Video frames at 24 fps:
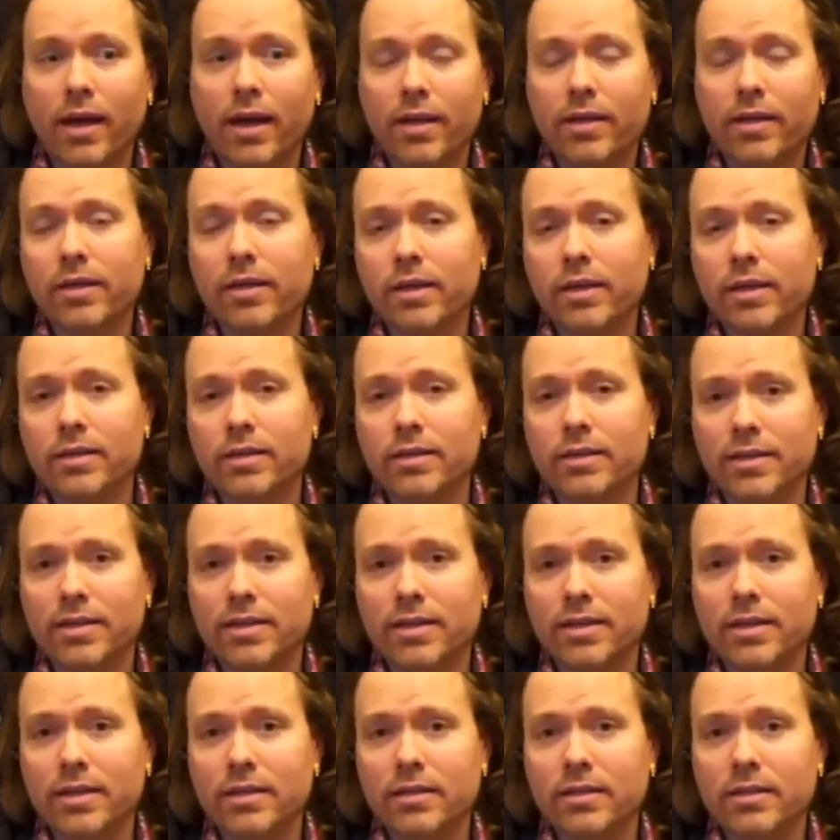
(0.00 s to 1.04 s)
I think he's
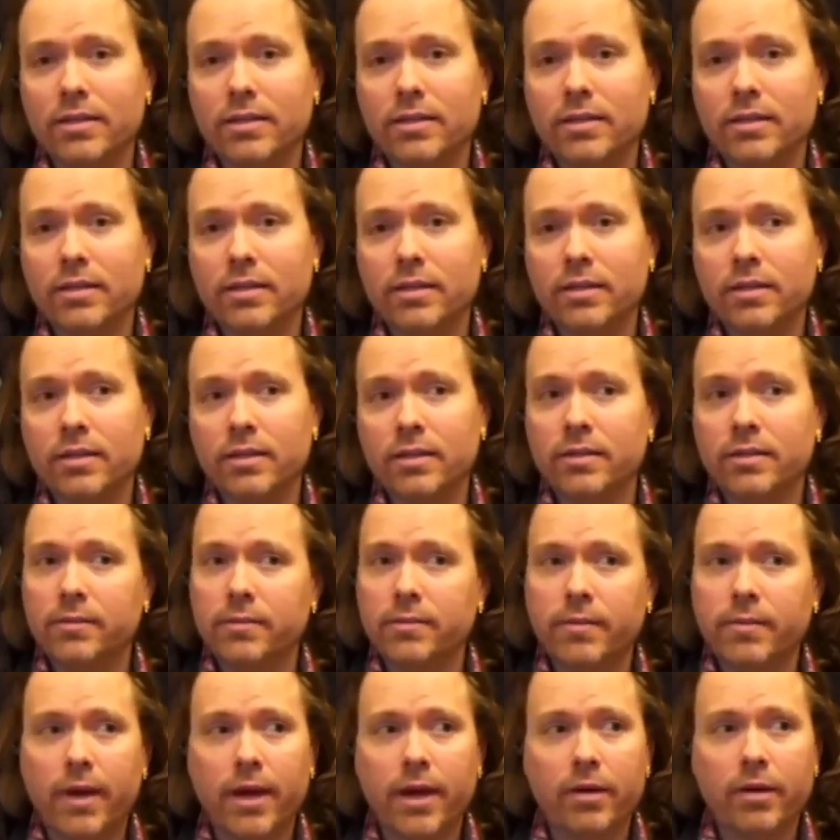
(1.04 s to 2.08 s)
deceased
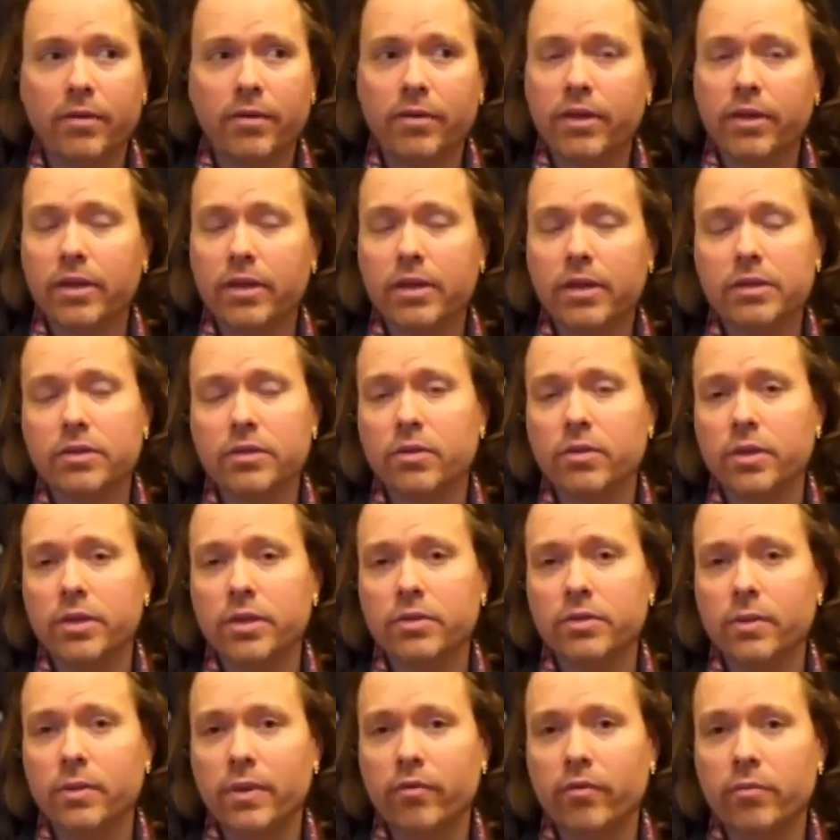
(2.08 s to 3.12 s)
I don't think his
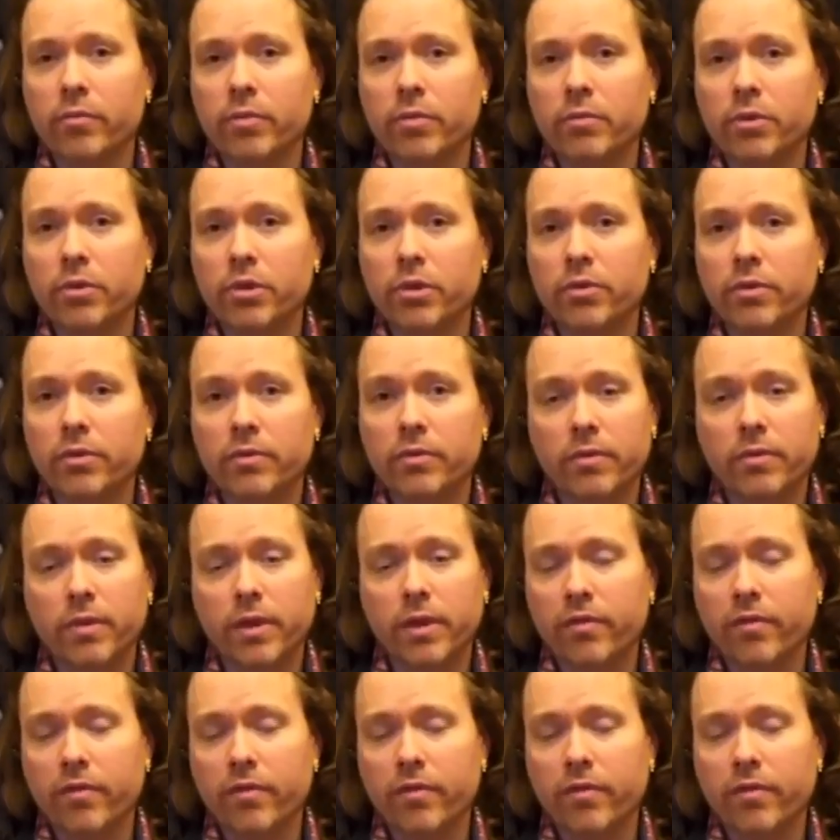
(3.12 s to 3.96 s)
coins will ever be moved.